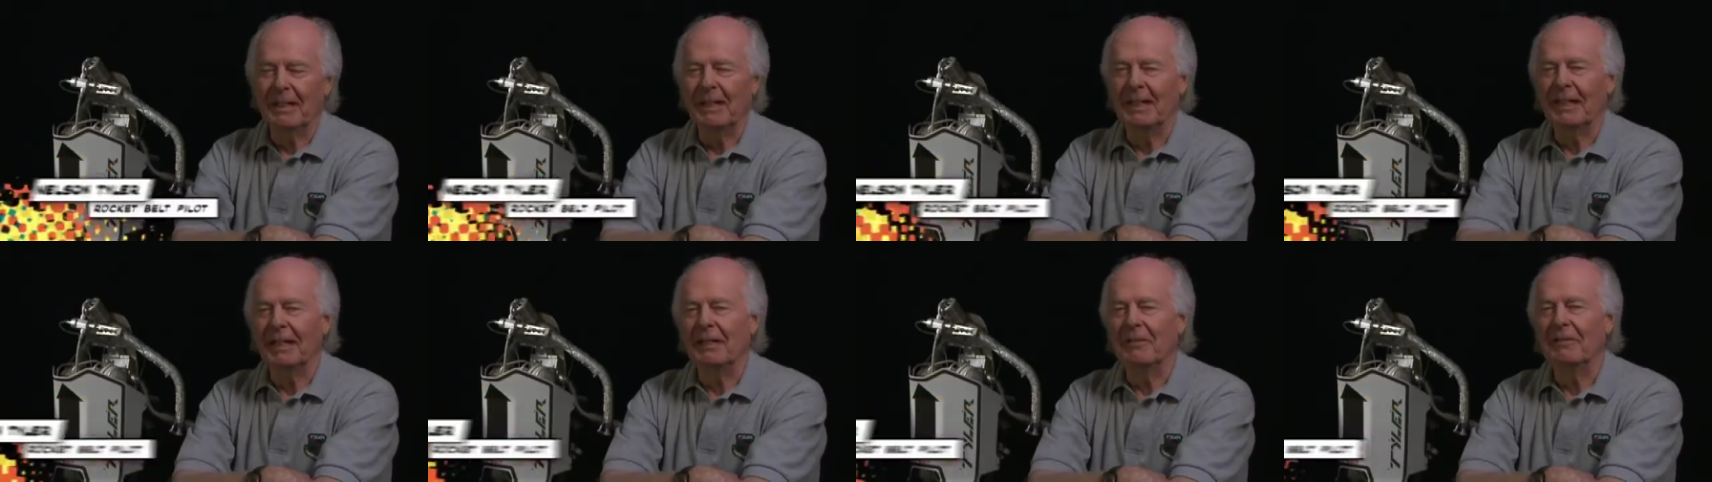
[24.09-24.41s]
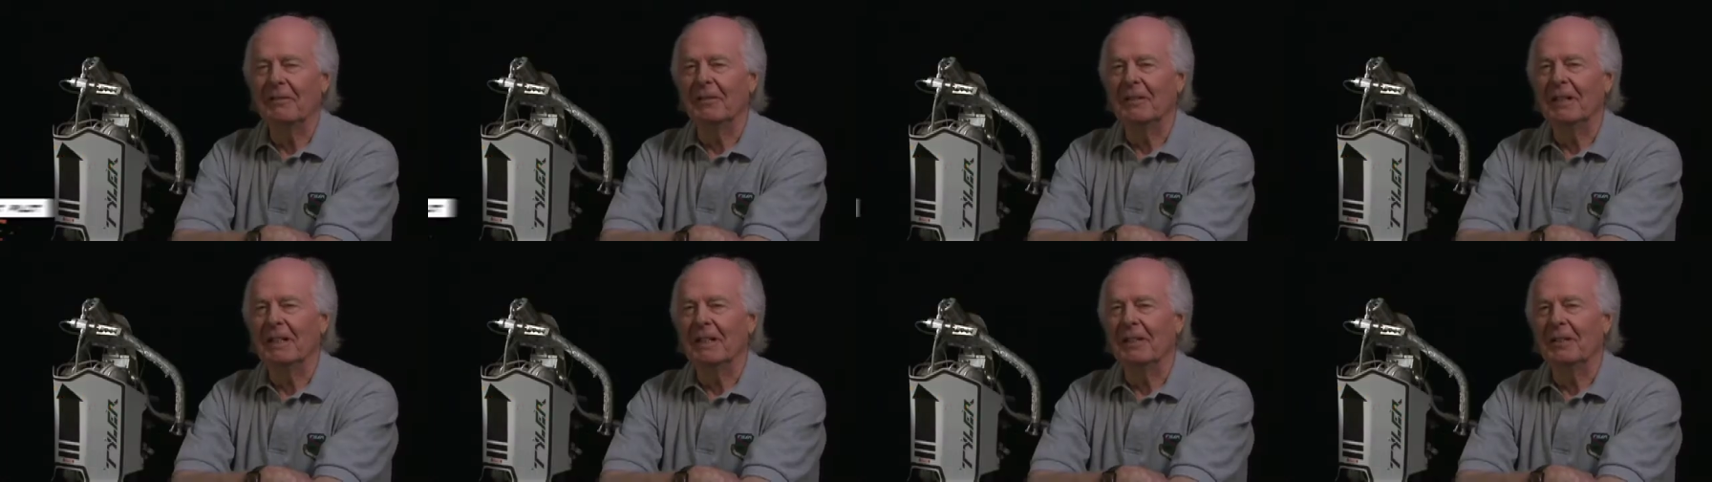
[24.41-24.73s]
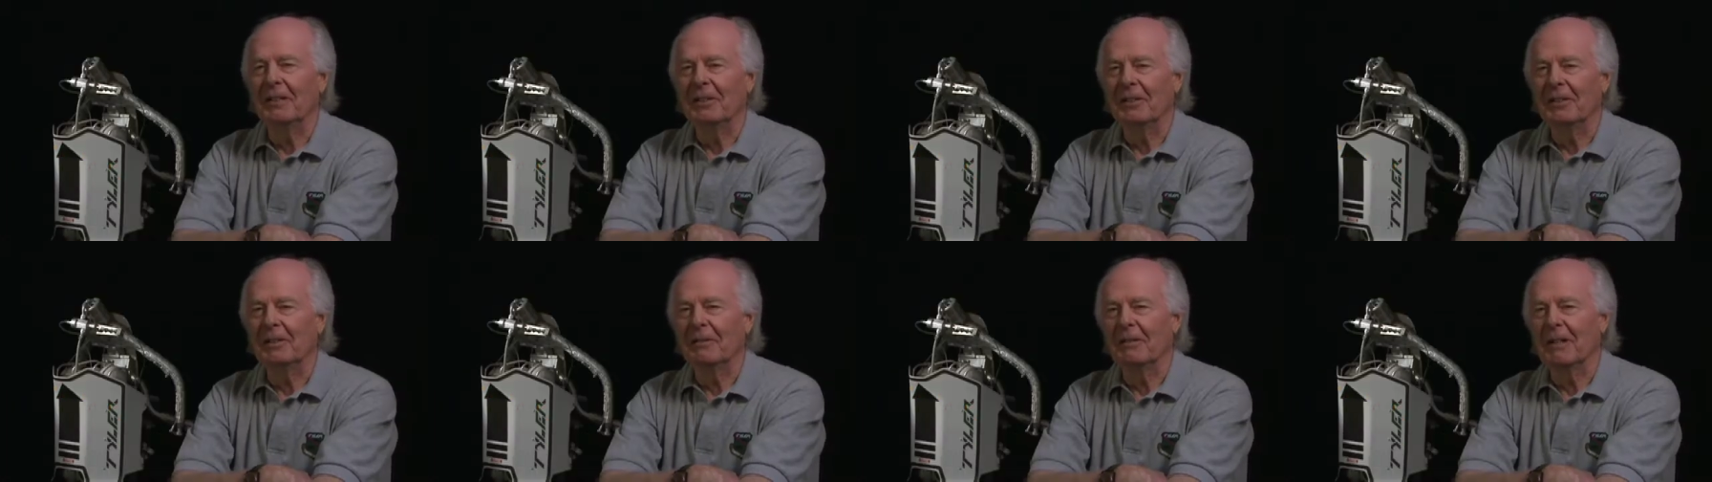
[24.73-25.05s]
I had
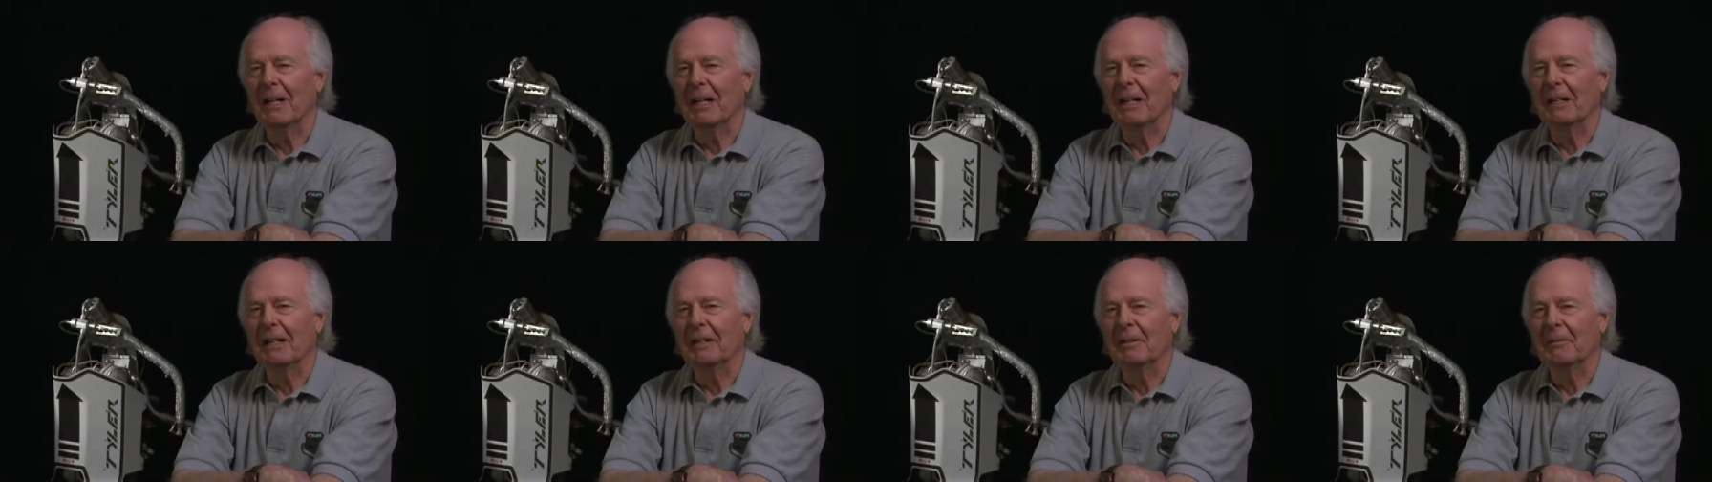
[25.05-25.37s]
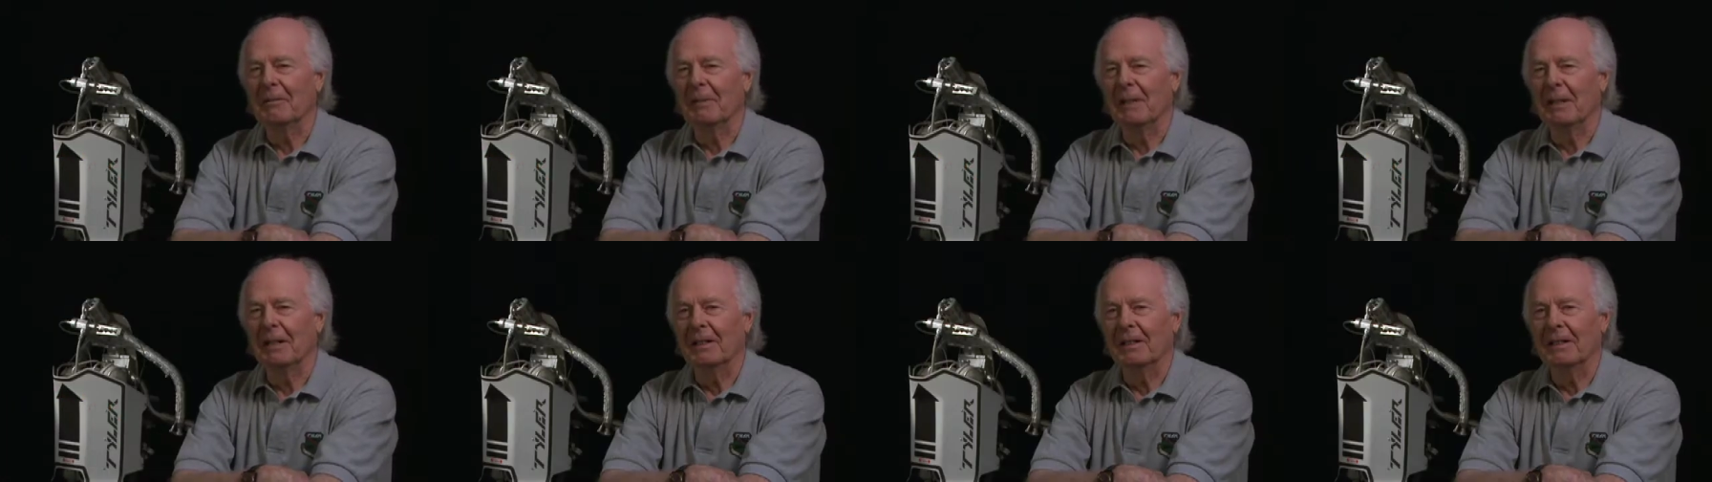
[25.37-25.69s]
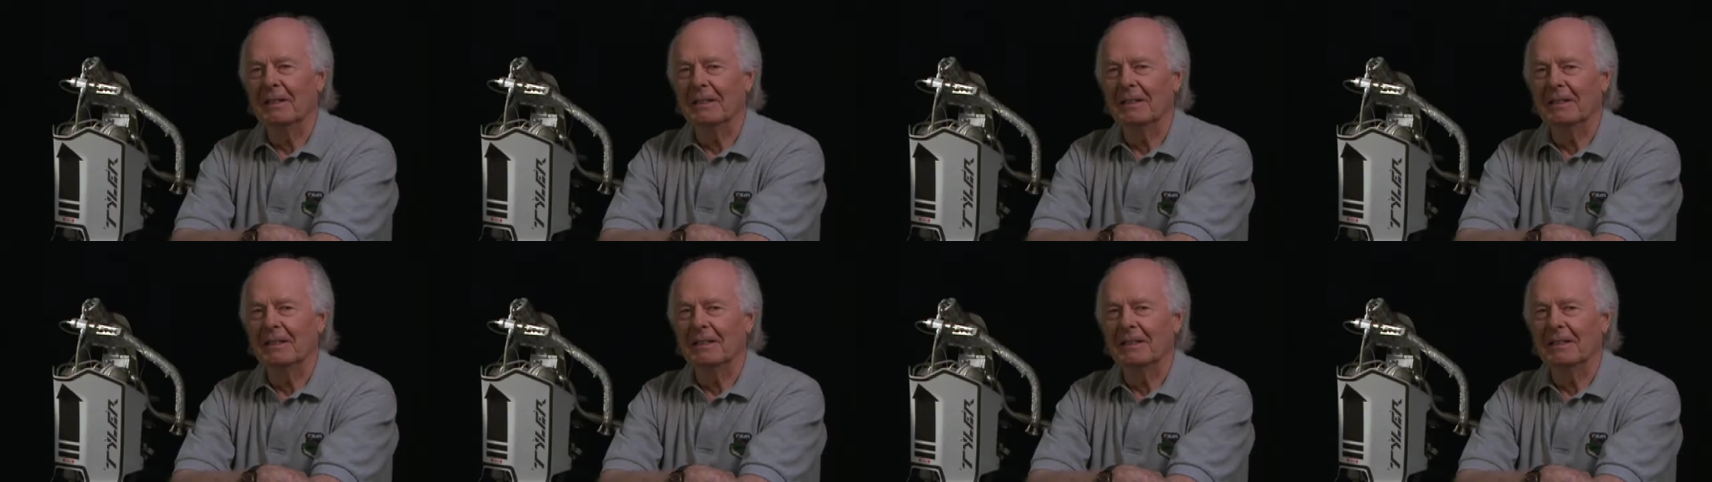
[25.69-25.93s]
finished the rocket belt